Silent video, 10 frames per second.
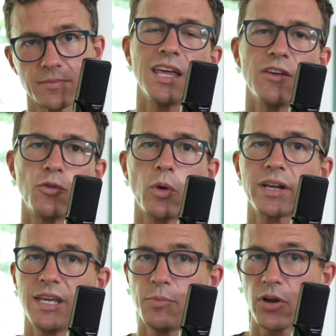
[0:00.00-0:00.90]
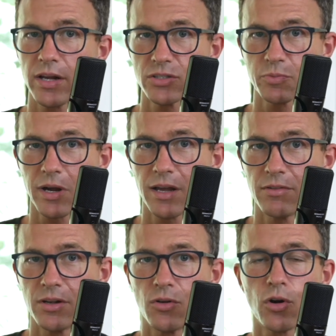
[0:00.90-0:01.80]
If you want to keep your address
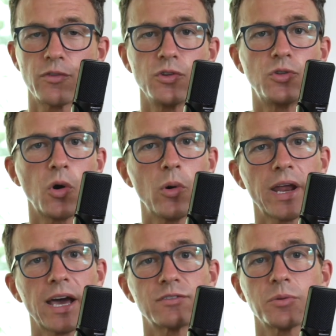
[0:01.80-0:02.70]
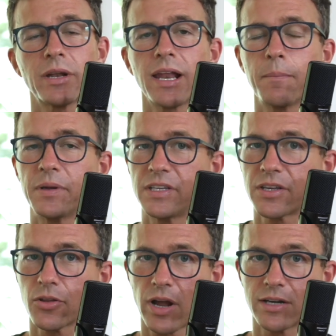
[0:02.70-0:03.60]
private, or if you don't want to have someone at a
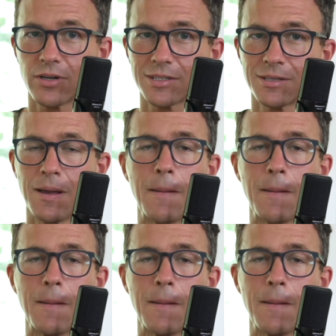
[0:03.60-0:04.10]
particular address